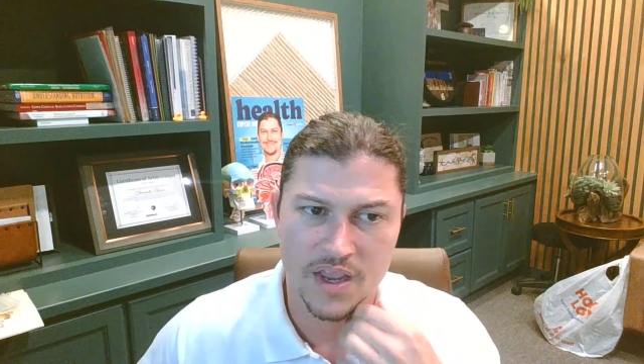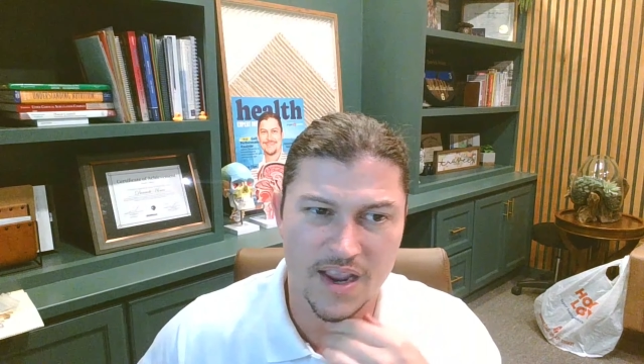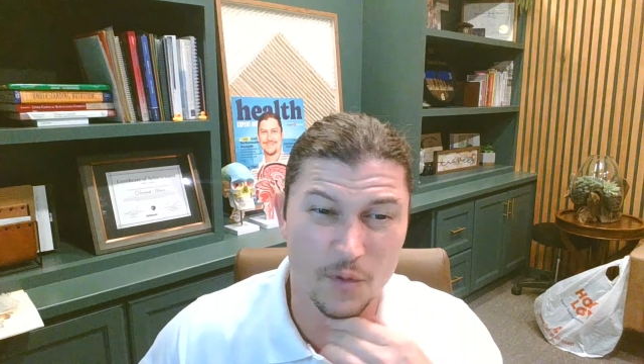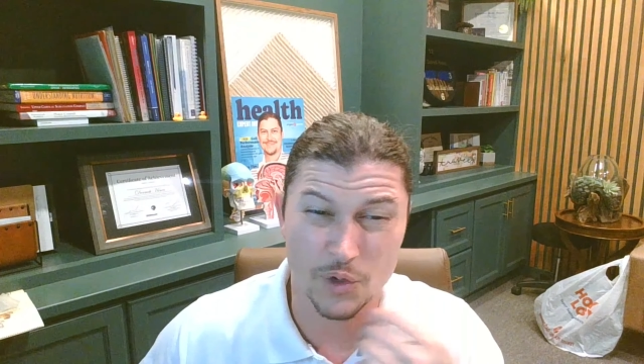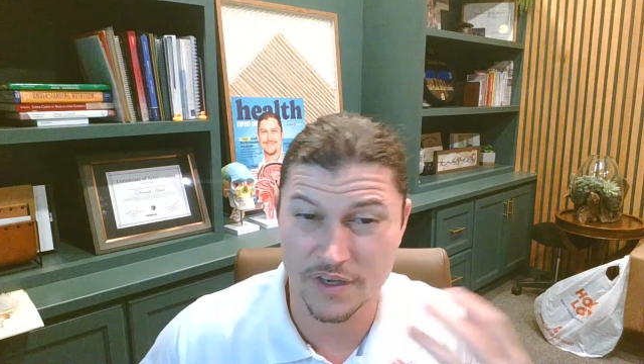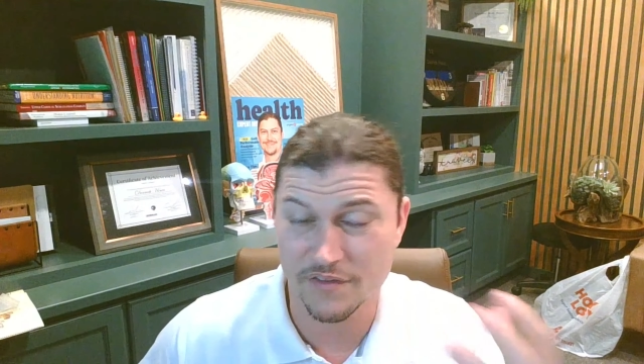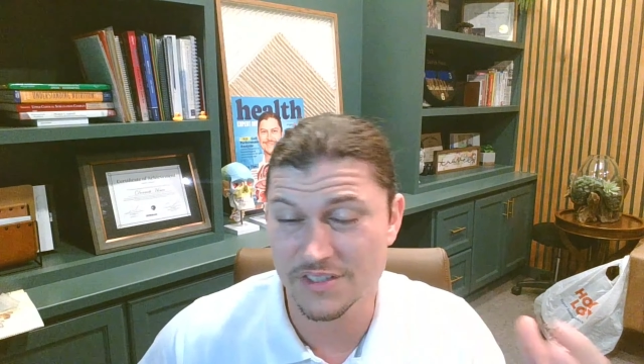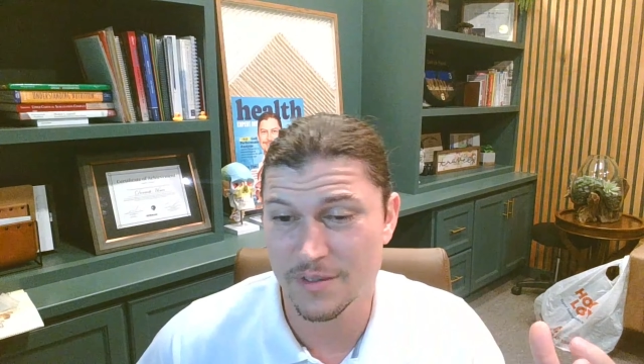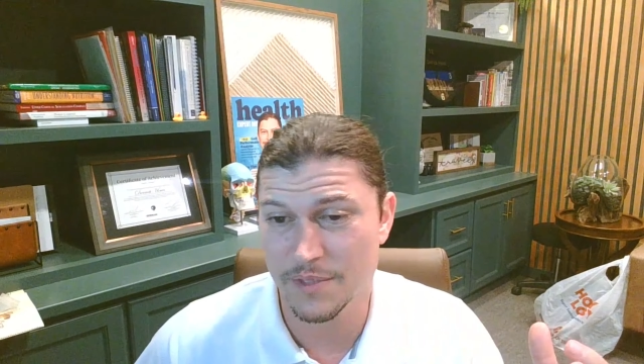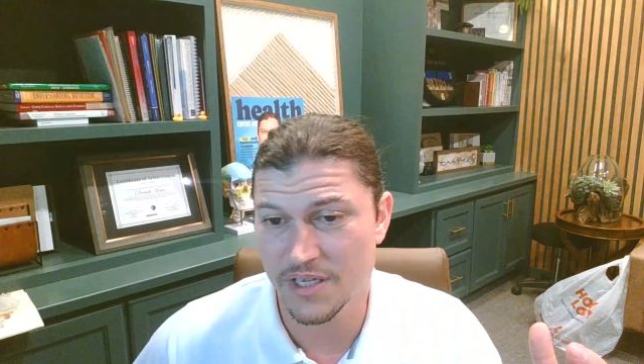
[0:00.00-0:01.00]
and we're given
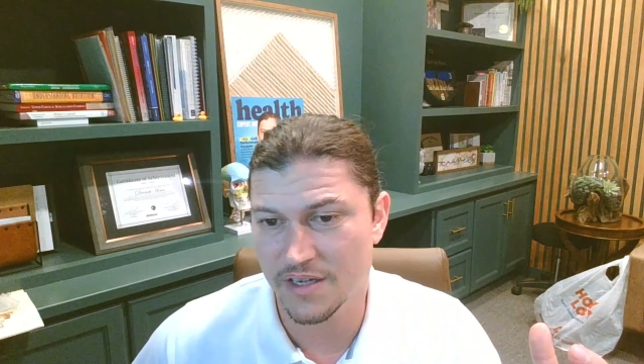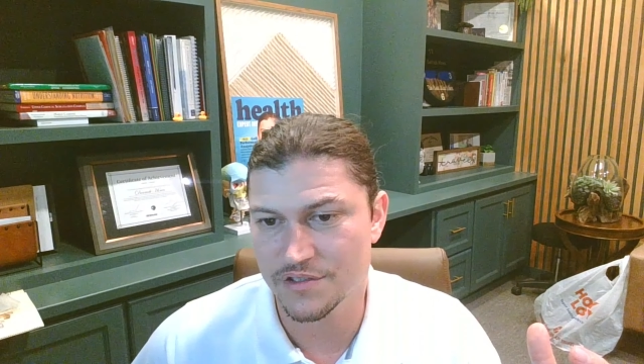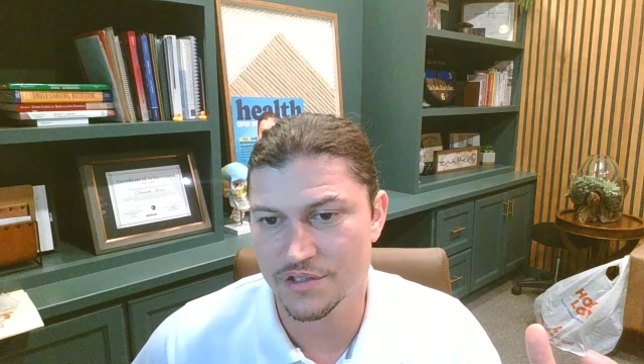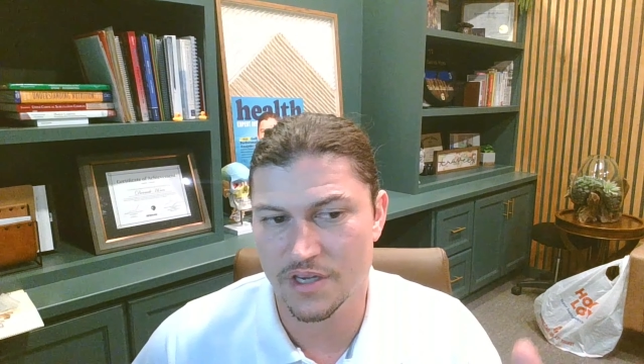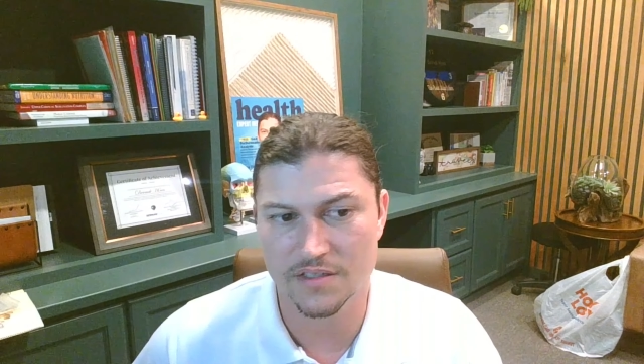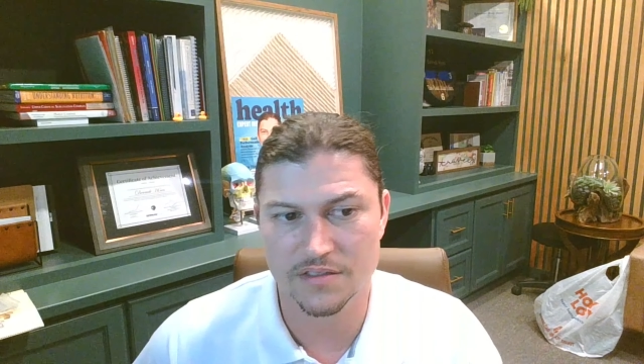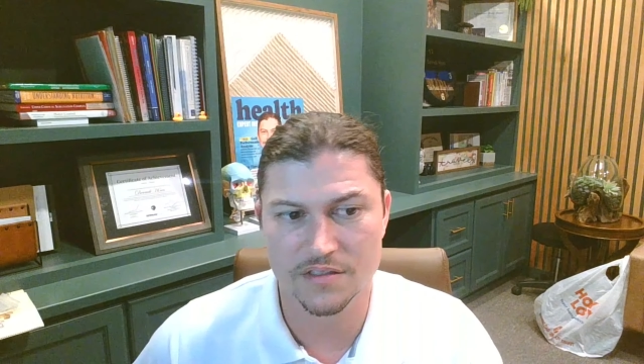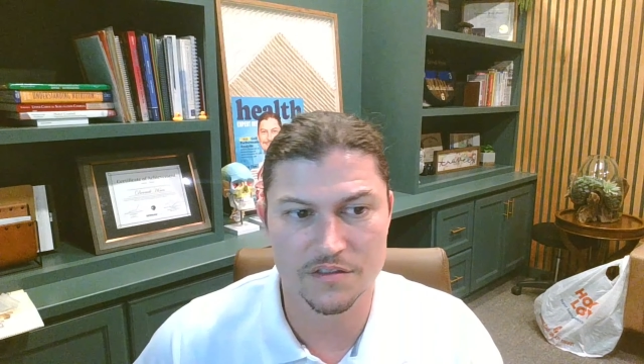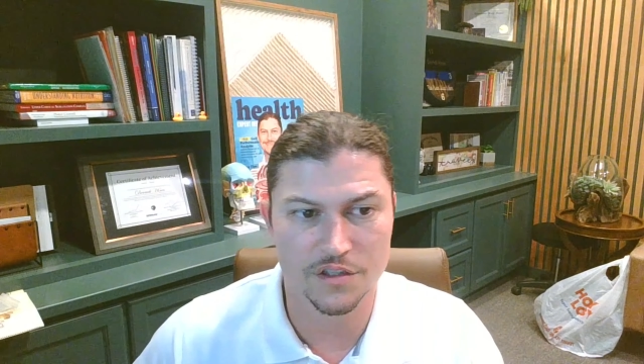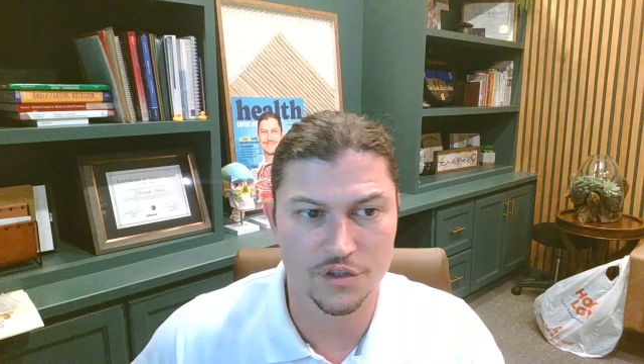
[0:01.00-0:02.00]
some of the
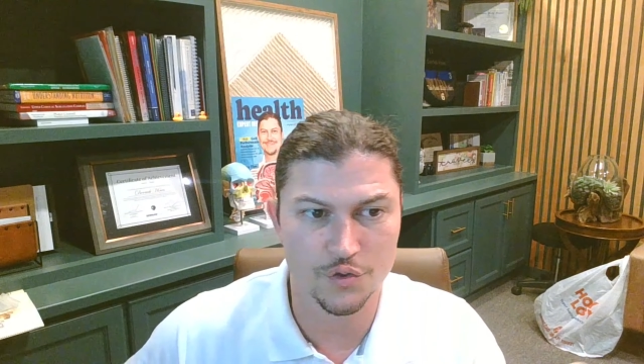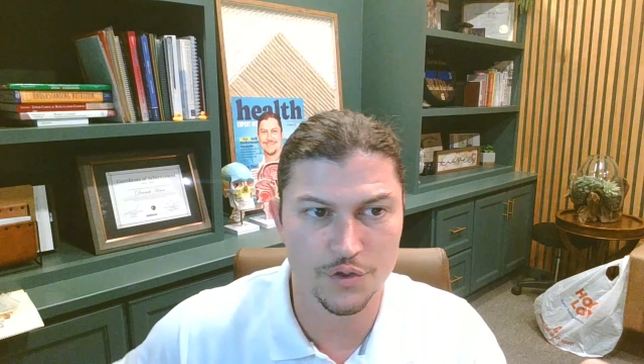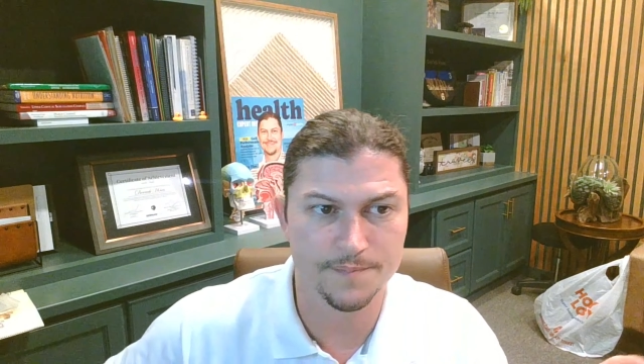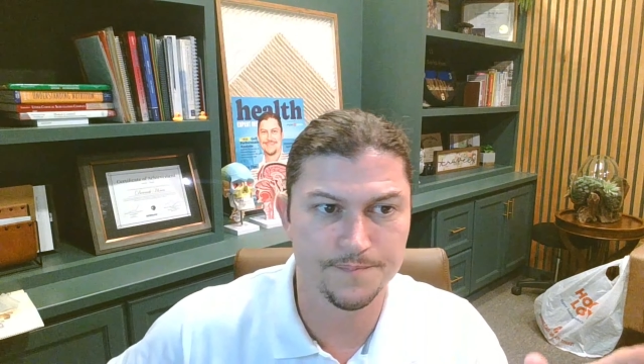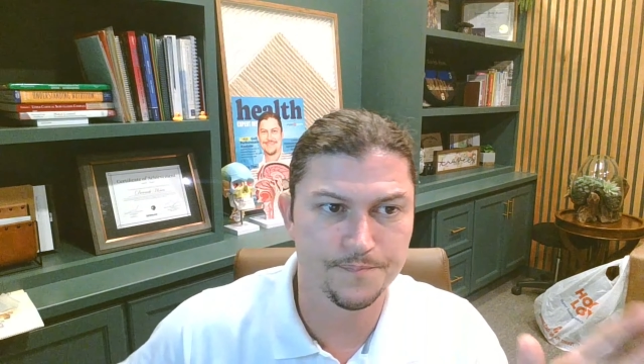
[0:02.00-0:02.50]
exercises to do it.